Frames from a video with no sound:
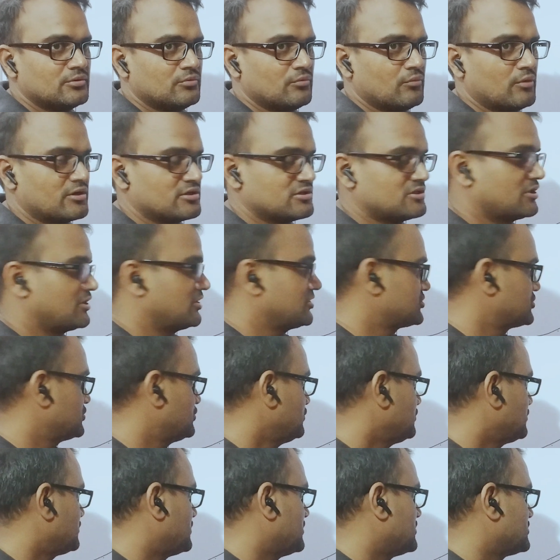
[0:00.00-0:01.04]
What is the
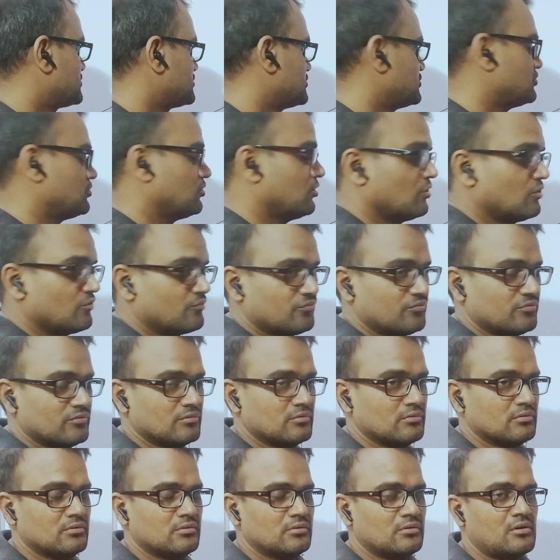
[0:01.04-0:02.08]
ratio? Ratio
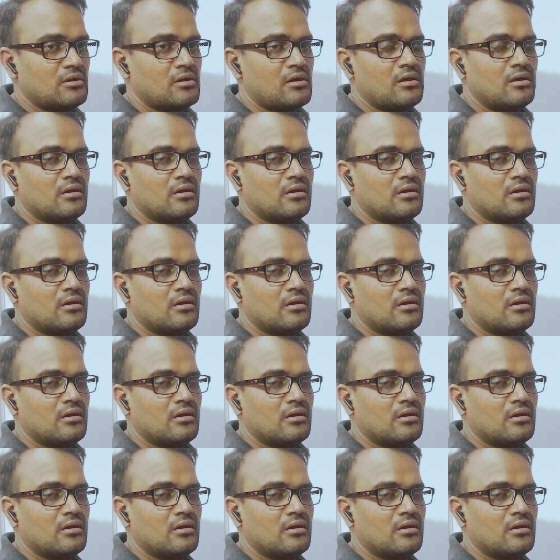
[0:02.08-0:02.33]
of